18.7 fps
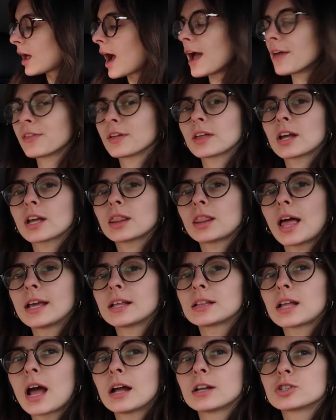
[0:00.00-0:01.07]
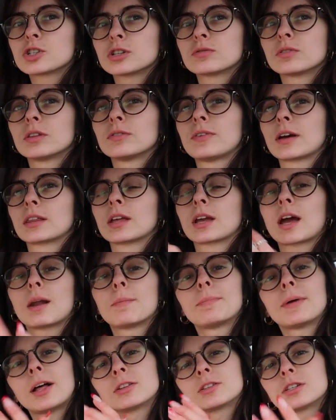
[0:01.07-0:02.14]
I think I like that just for the fact that it kind
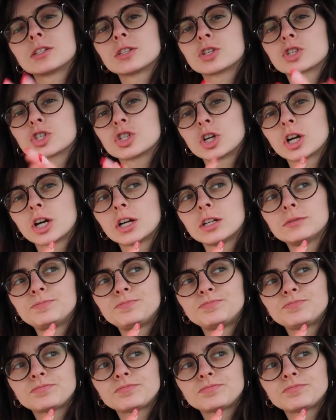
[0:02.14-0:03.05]
of balances the sugar,